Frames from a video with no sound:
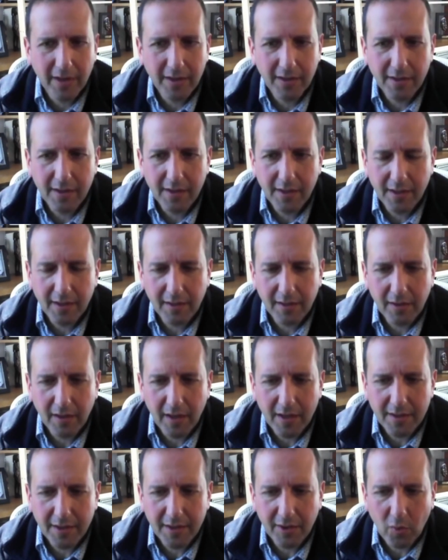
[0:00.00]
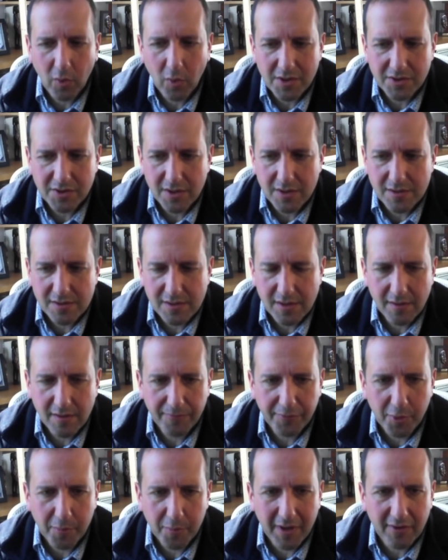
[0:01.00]
Any, any questions in the
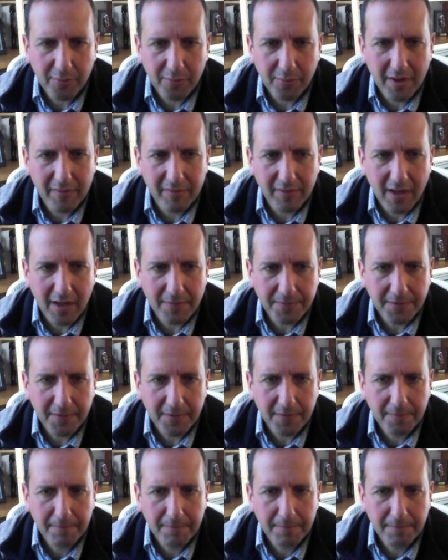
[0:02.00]
few minutes we have left?